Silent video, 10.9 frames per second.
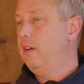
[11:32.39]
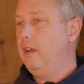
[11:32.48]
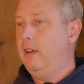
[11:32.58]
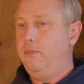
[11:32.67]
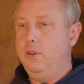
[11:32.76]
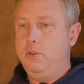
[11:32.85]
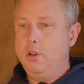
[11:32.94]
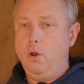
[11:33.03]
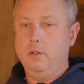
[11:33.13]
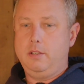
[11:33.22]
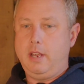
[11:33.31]
if you
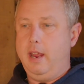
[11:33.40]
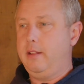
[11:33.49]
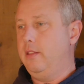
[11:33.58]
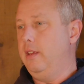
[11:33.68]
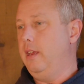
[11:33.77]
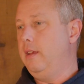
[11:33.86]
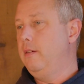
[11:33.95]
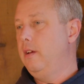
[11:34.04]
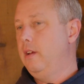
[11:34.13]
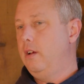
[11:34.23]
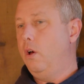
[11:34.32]
don't take the
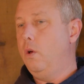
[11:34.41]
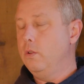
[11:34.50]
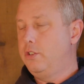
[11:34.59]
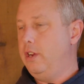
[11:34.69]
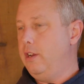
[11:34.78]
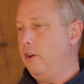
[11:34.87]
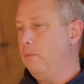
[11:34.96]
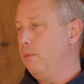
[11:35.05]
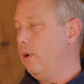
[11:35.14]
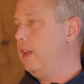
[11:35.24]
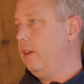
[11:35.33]
whole genome
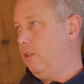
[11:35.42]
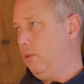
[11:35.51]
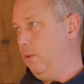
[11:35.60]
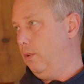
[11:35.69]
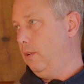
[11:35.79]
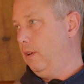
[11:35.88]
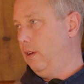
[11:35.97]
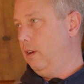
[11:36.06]
breeding tool